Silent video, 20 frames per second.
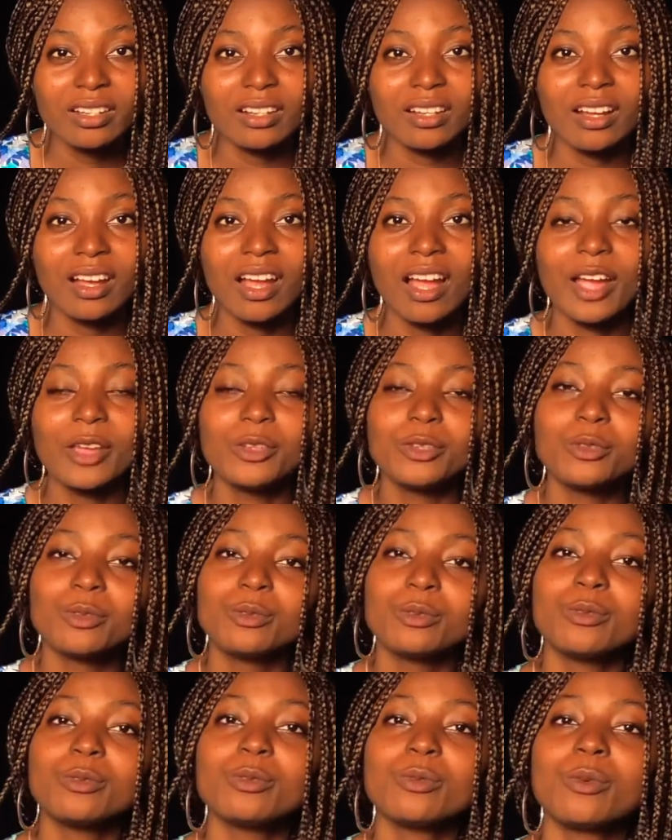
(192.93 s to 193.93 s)

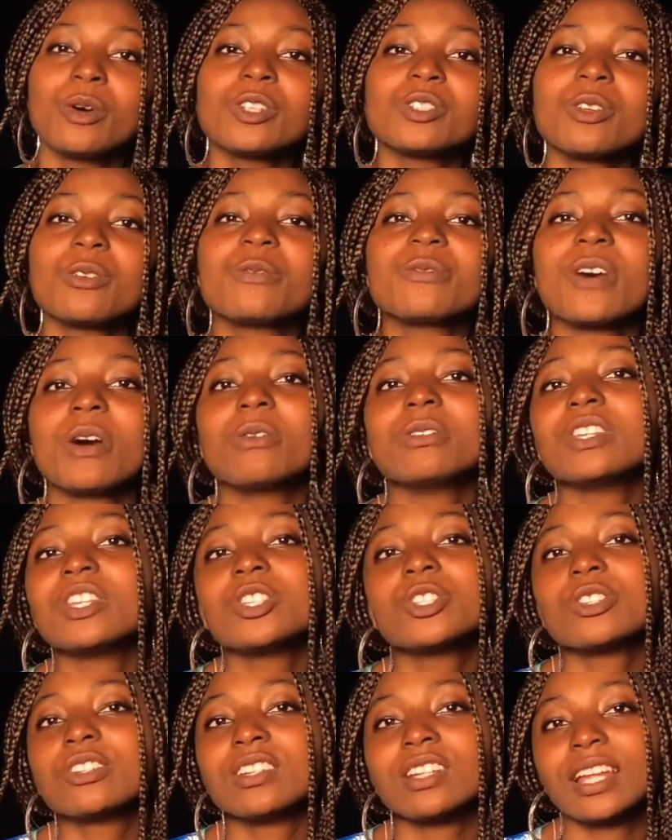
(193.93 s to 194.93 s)
What's your
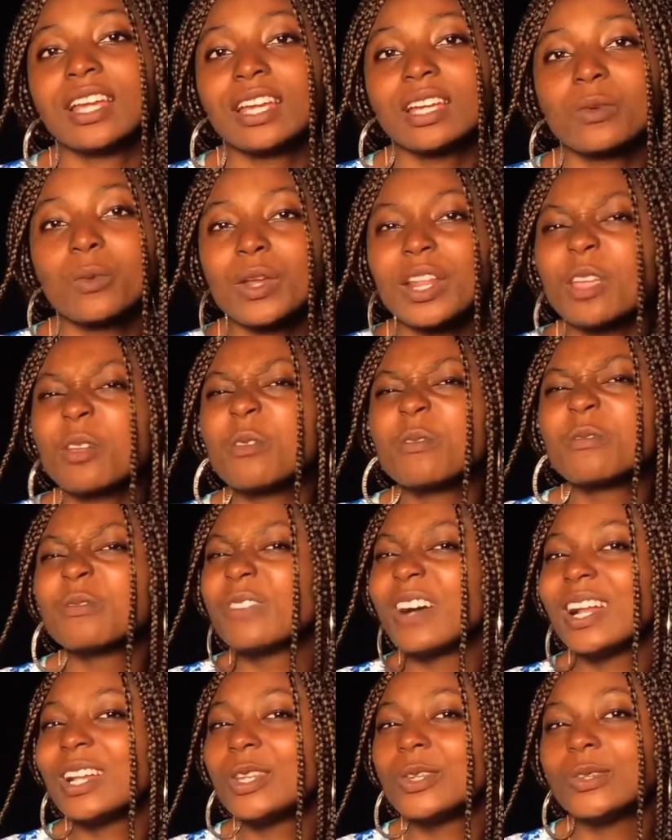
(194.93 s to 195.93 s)
foundation like? What are your
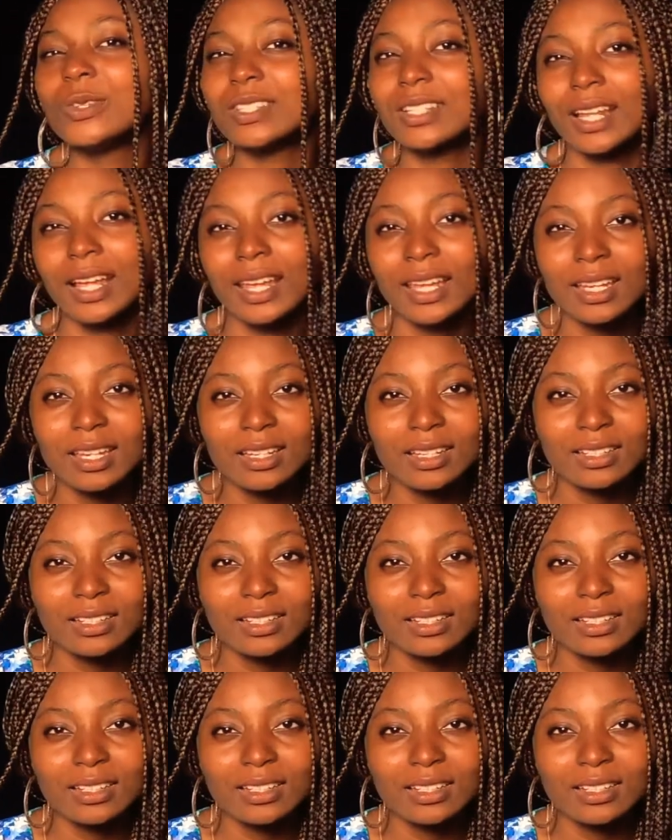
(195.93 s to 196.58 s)
values like?